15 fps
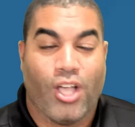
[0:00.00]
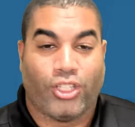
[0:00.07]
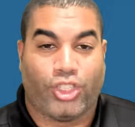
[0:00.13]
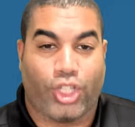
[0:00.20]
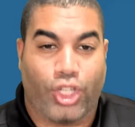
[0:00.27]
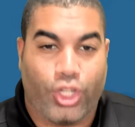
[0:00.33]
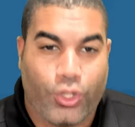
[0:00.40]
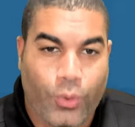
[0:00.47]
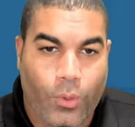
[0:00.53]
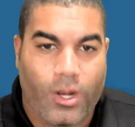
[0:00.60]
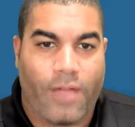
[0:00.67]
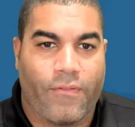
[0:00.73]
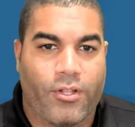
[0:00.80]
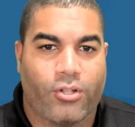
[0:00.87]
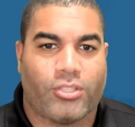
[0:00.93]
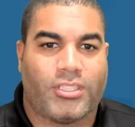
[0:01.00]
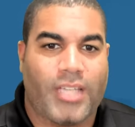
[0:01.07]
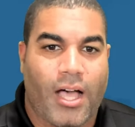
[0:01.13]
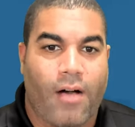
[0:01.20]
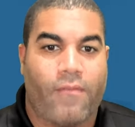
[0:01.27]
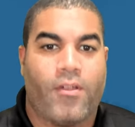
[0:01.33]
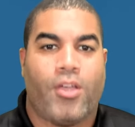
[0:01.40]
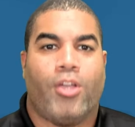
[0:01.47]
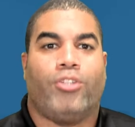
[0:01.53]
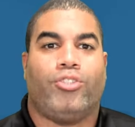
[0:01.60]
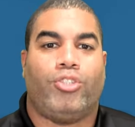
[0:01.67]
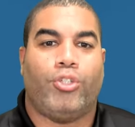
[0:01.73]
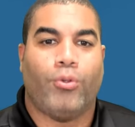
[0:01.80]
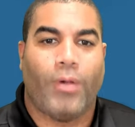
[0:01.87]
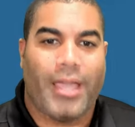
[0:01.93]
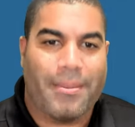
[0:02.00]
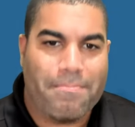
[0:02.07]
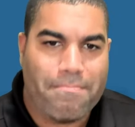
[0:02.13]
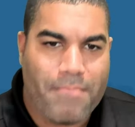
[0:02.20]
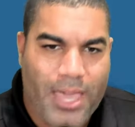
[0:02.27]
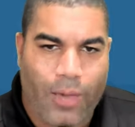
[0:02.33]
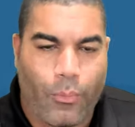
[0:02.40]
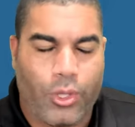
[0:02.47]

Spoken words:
secure enough in yourself to admit